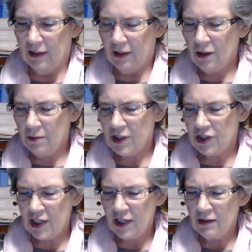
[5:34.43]
Oh,
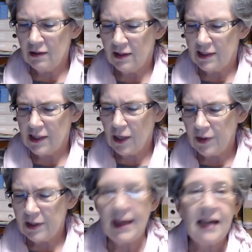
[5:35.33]
Michelle, snow
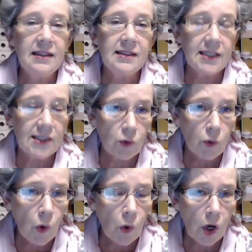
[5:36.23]
on the mountains. I
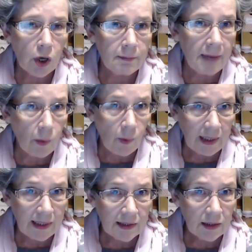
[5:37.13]
saw on Mount
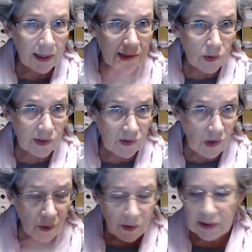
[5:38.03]
Wellington, I saw
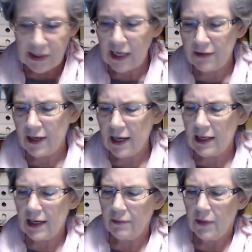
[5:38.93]
snow on
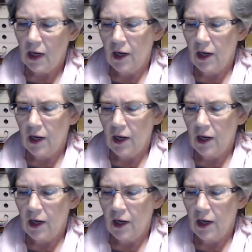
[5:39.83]
TV, yeah.